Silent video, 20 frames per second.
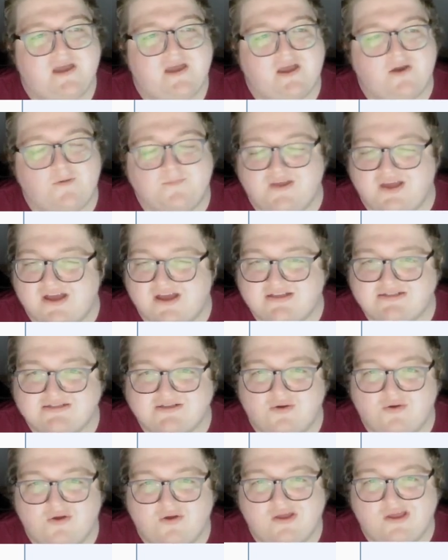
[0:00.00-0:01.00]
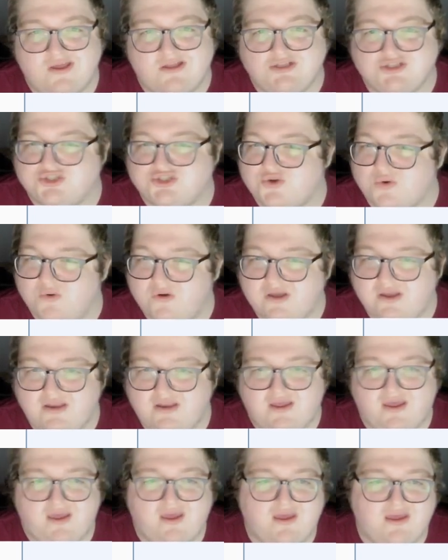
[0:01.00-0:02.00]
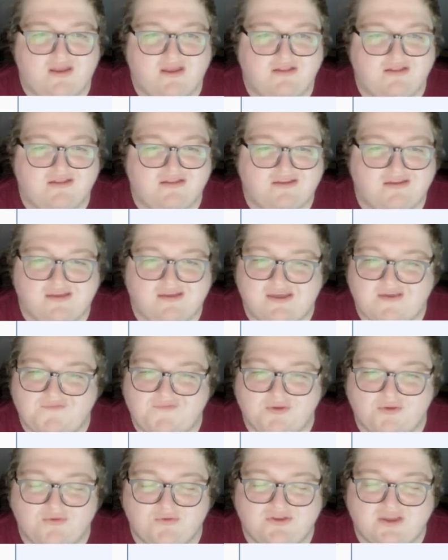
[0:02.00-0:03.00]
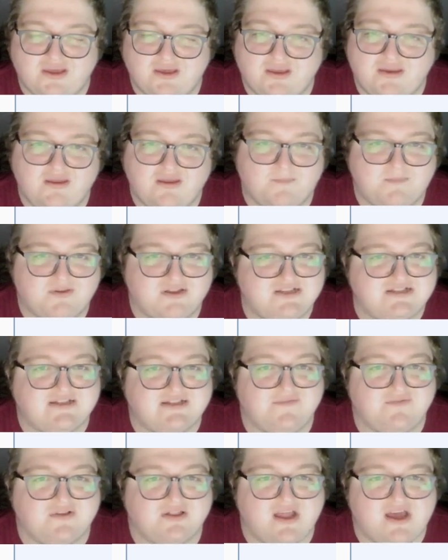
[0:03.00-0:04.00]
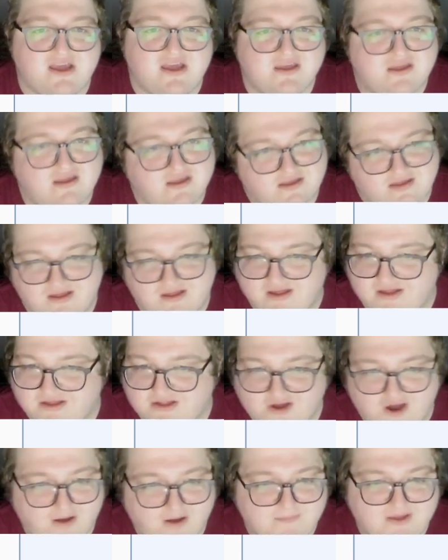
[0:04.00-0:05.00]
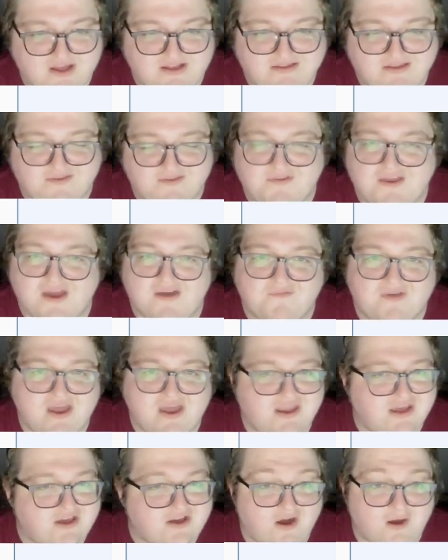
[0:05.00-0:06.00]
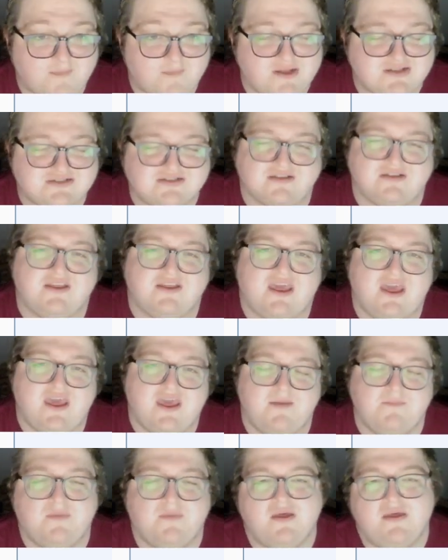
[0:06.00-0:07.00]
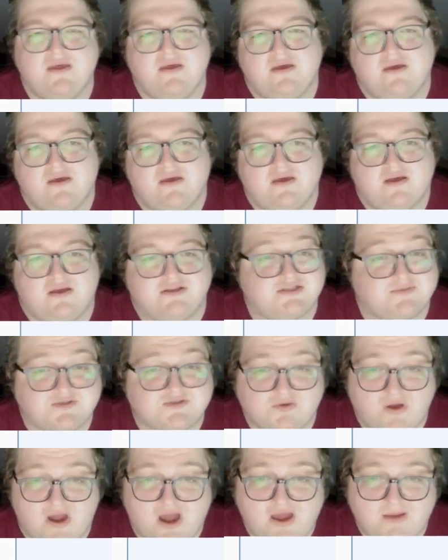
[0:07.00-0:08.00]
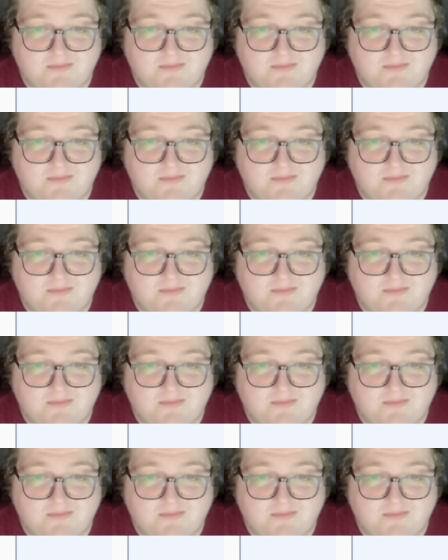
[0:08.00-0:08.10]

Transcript: I hope you guys enjoyed, and if you did, please leave a like, comment if you have any comments on the game, subscribe